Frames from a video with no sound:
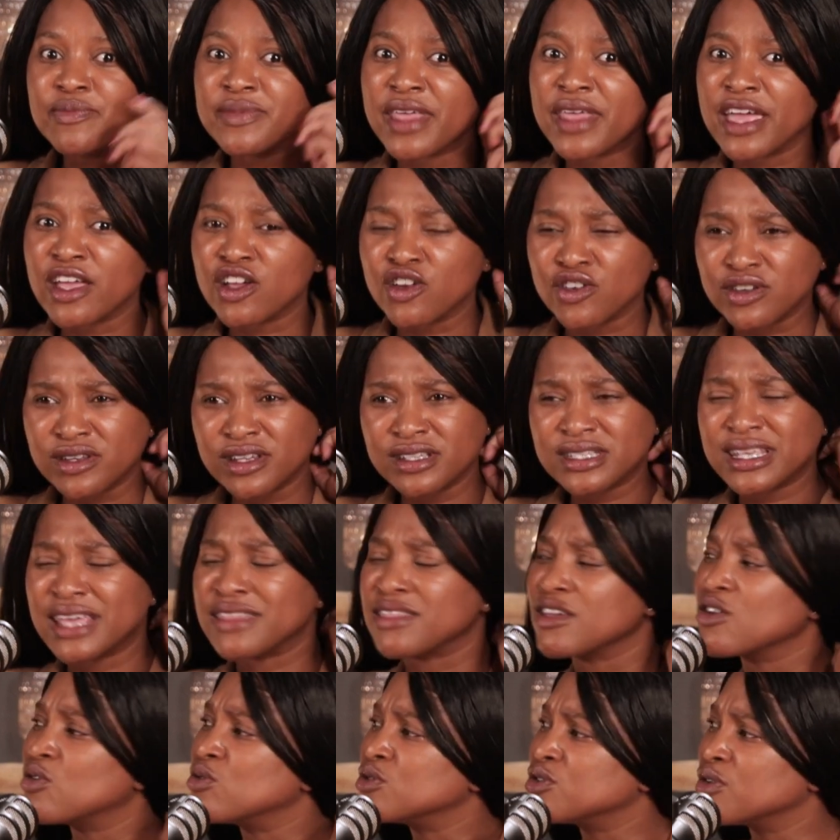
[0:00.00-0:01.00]
Thank goodness, I
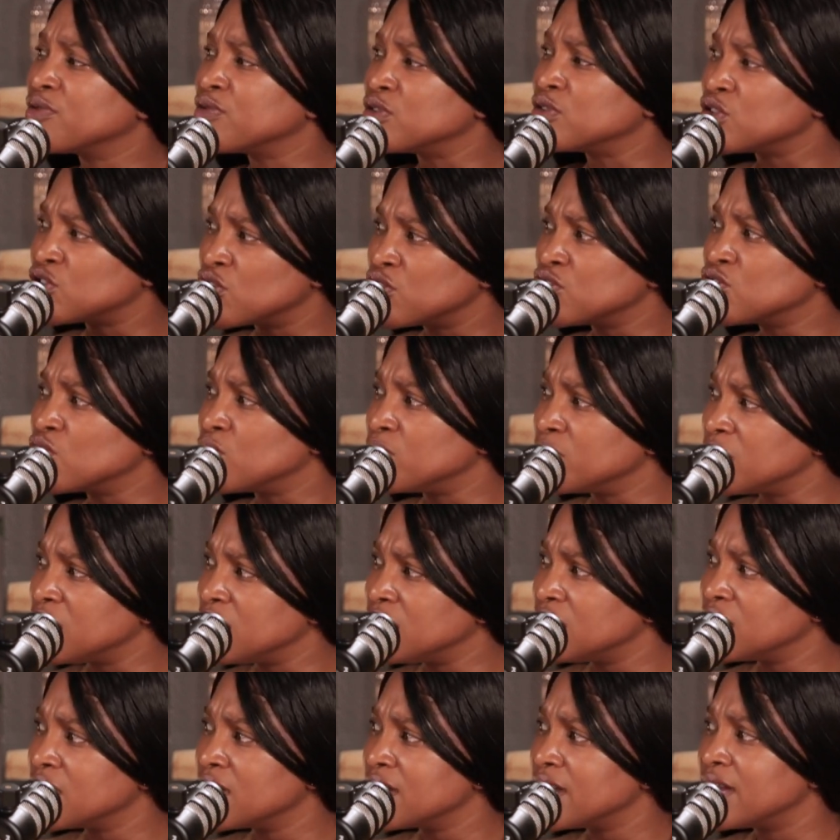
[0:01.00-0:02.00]
think also for social
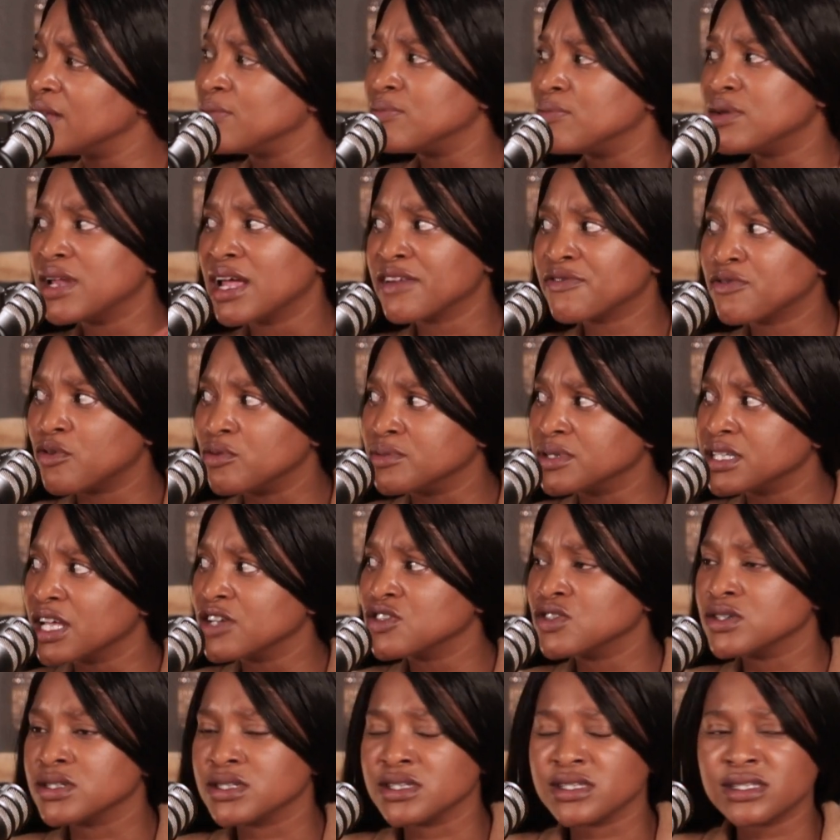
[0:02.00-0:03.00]
media and platforms
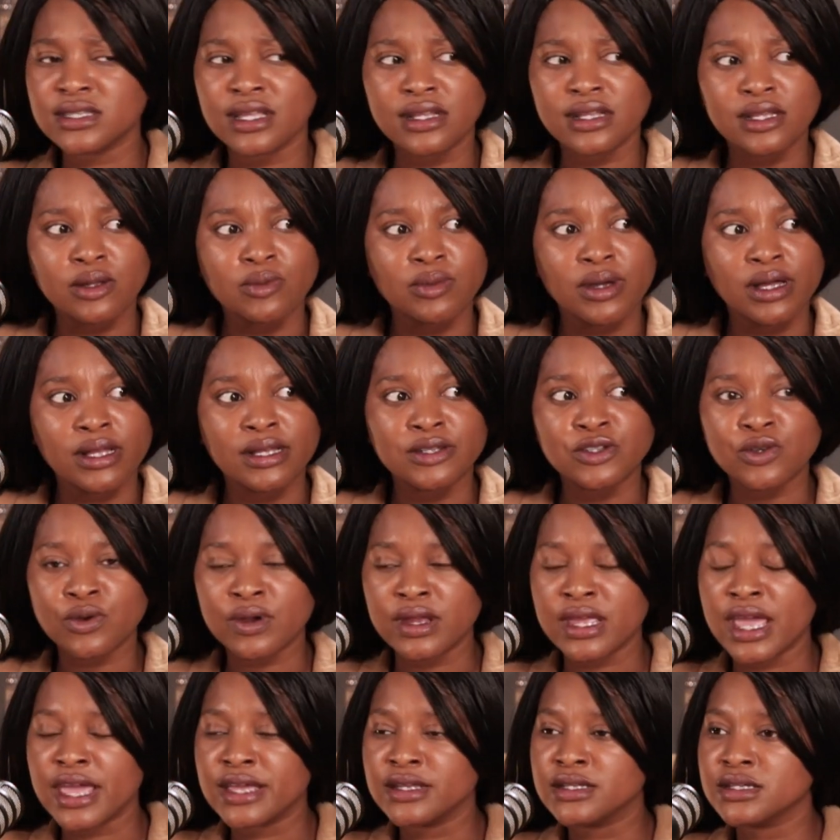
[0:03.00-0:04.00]
such as this that Lamelle has
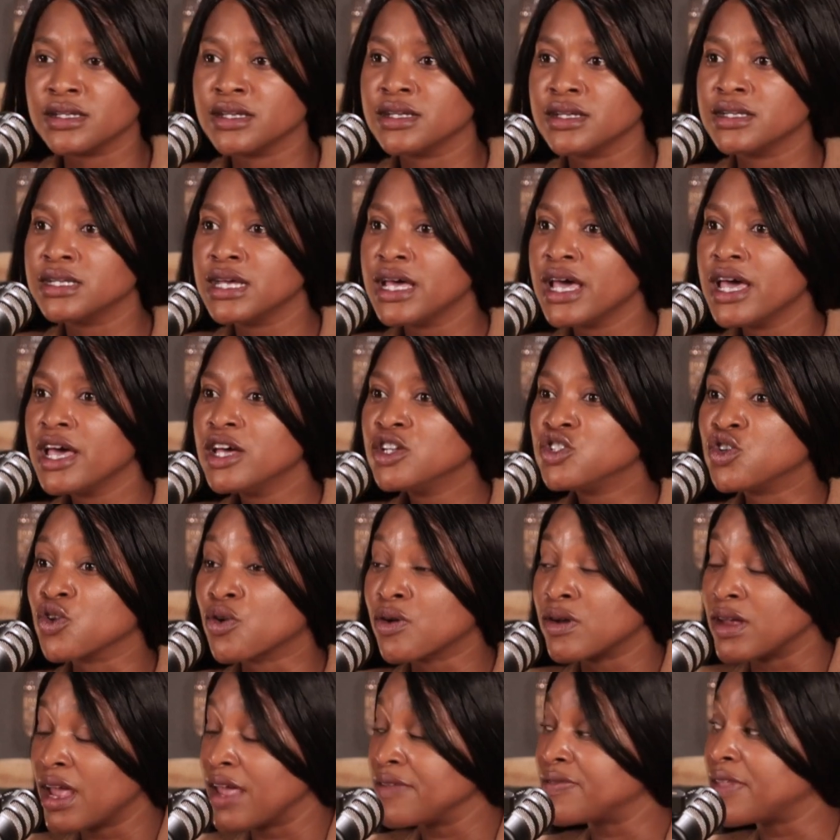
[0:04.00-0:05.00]
created to
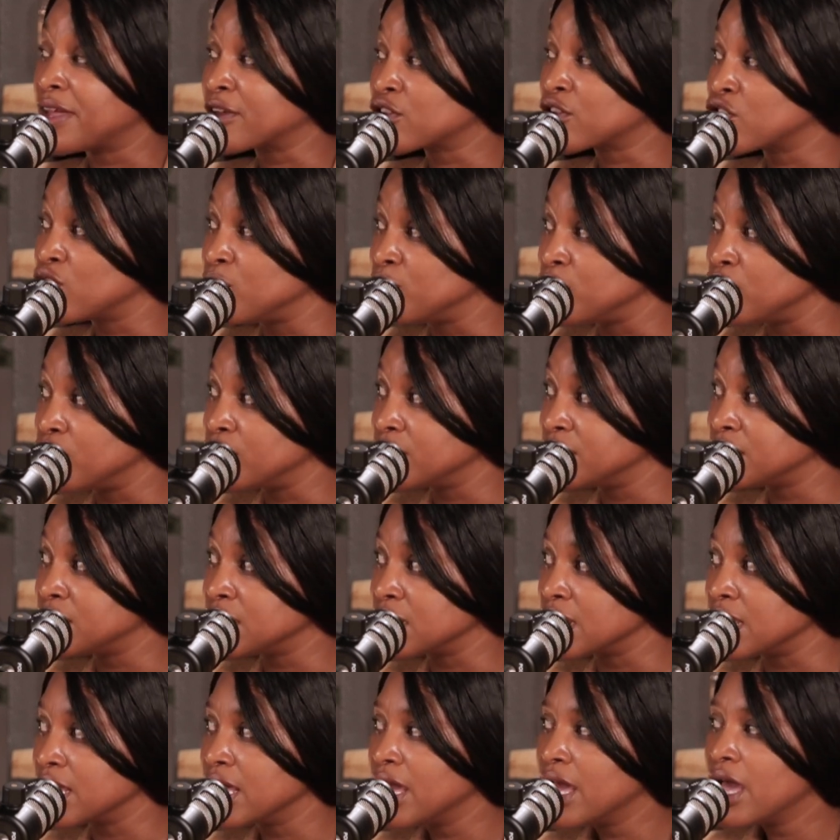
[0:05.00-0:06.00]
create that
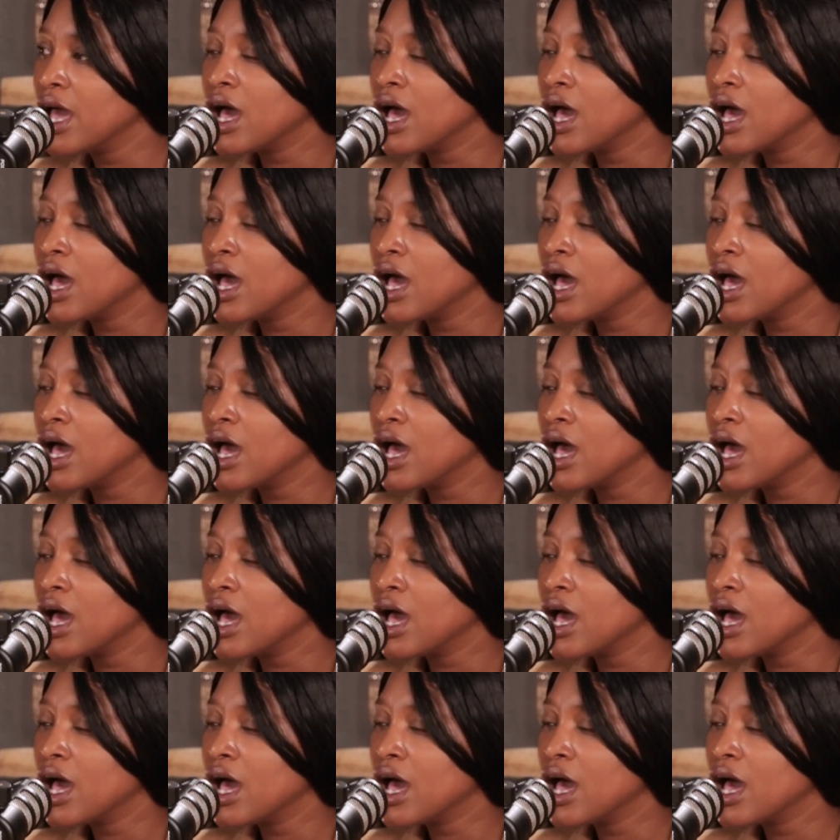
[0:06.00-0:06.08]
community,